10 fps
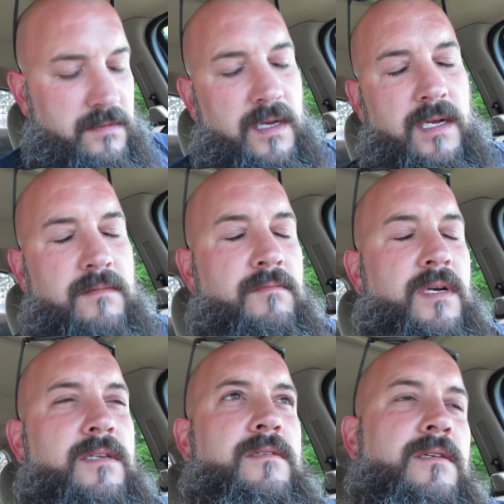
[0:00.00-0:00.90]
uh,
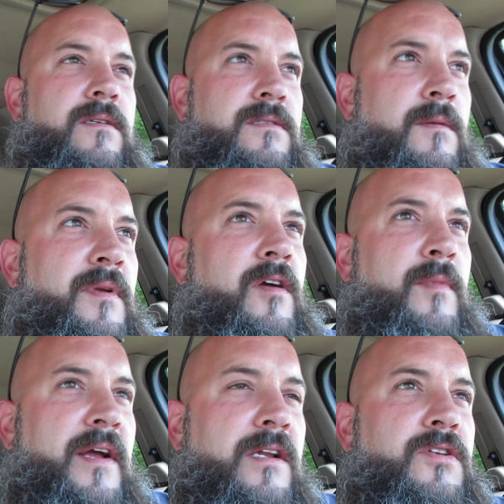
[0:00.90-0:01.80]
but somebody on
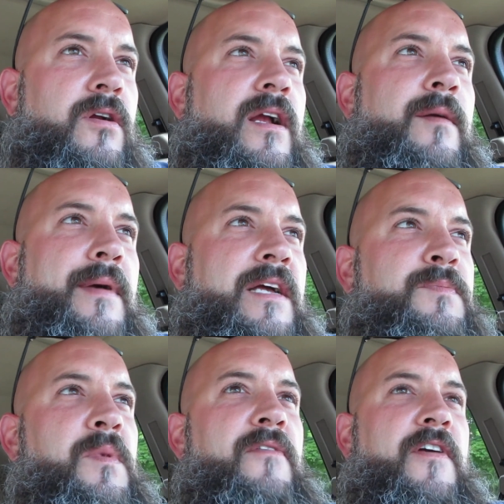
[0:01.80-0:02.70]
my Instagram
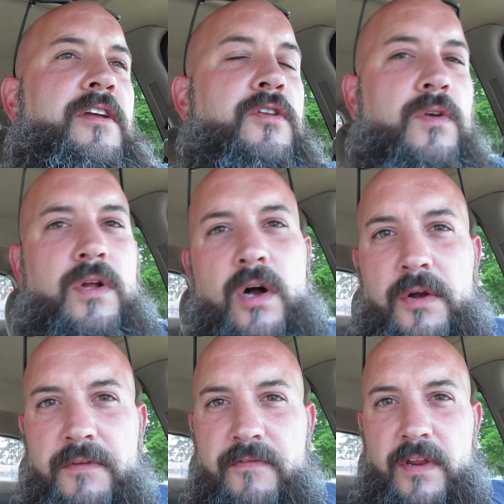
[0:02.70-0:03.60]
asked me if I could do a
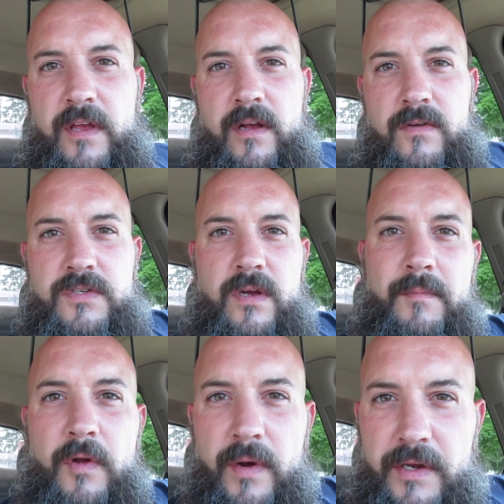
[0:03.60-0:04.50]
caulking video, so
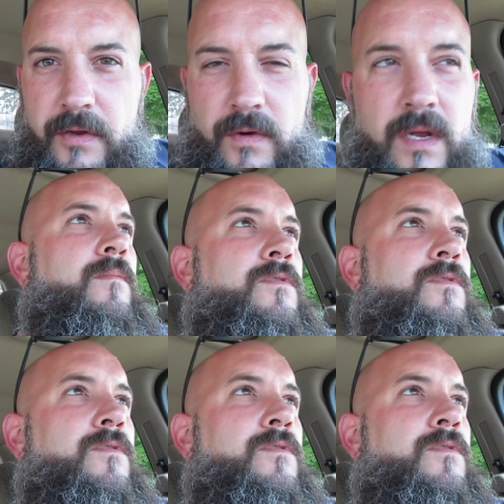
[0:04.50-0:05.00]
I'm going to.